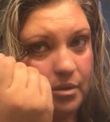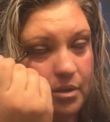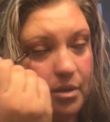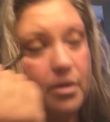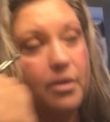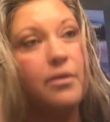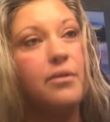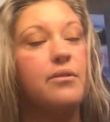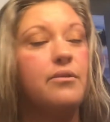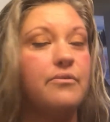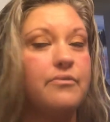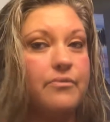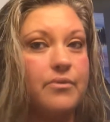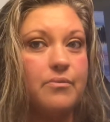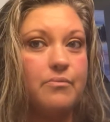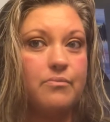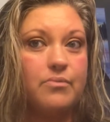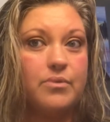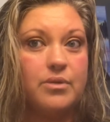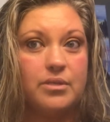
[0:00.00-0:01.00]
if we
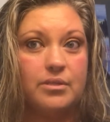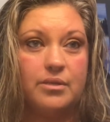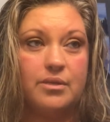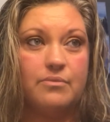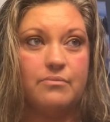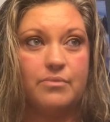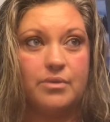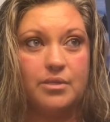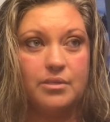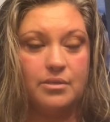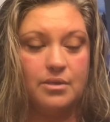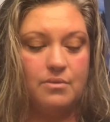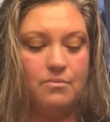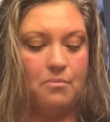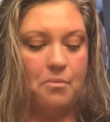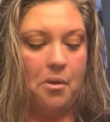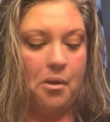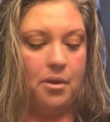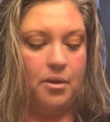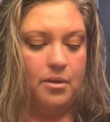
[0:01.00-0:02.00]
really
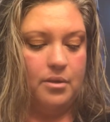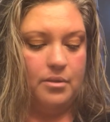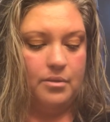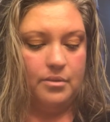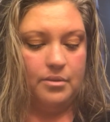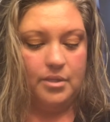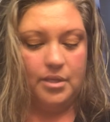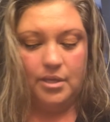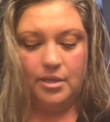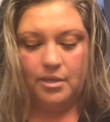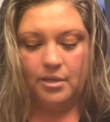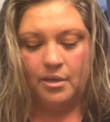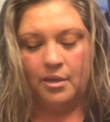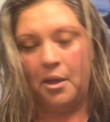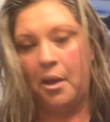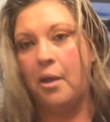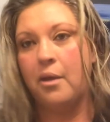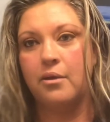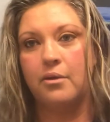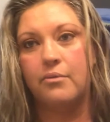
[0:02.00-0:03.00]
want like
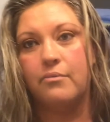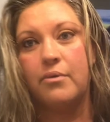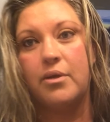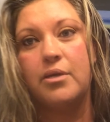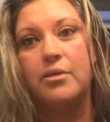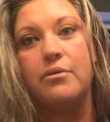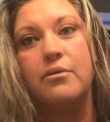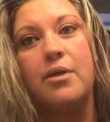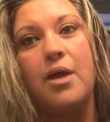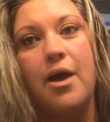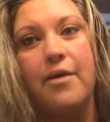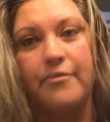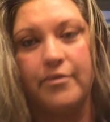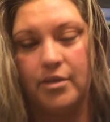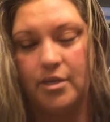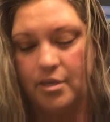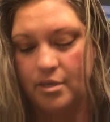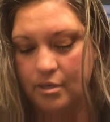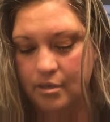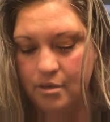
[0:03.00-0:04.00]
regular
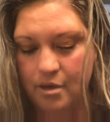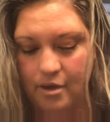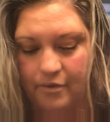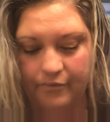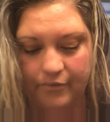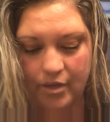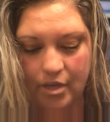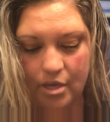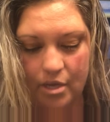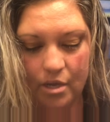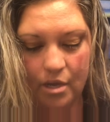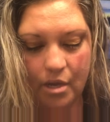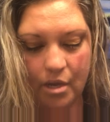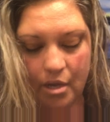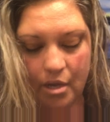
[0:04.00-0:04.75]
caffeinated coffee,